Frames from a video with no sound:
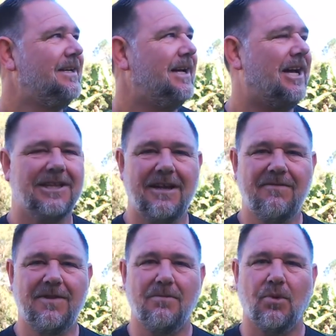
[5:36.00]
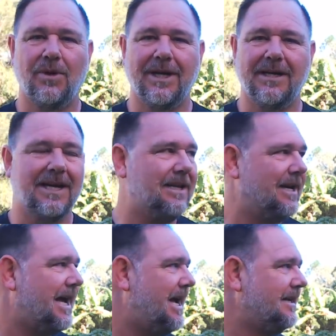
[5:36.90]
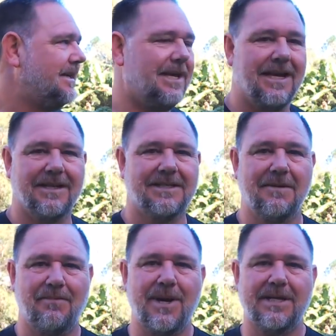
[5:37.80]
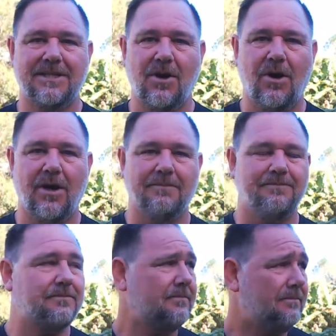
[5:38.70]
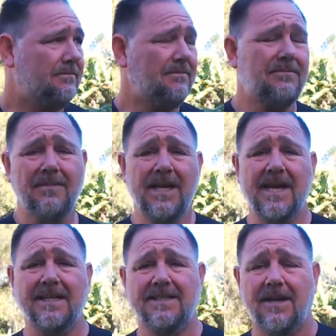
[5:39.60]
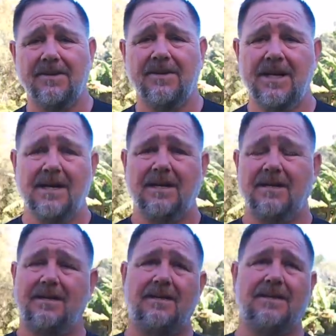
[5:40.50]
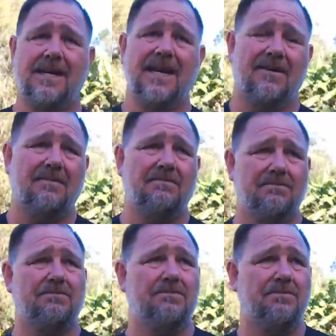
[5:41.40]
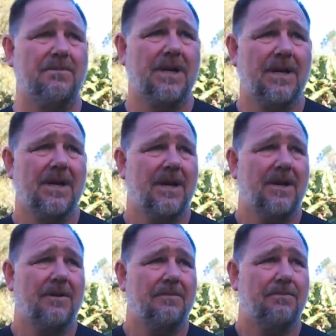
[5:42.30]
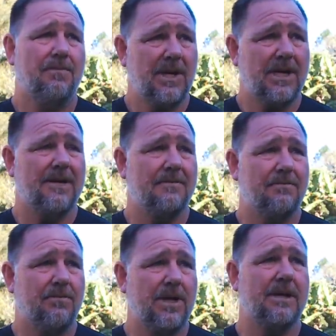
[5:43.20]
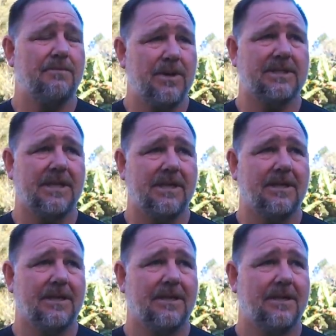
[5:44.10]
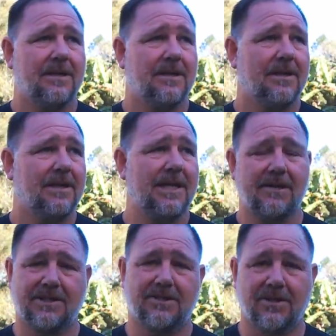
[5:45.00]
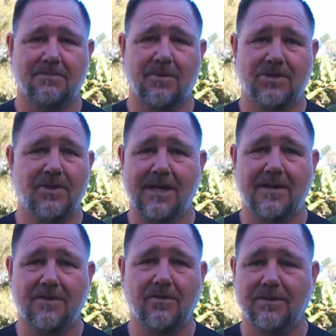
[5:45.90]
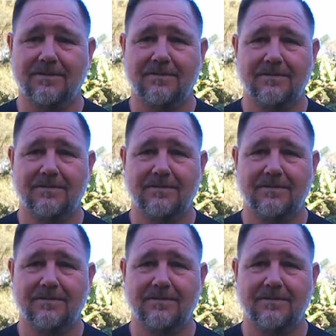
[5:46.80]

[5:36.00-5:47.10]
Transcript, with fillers: I love the morning in the garden here. It's the best time. Yeah, so, yeah, I'm pretty busy. And now I just lost my train of thought.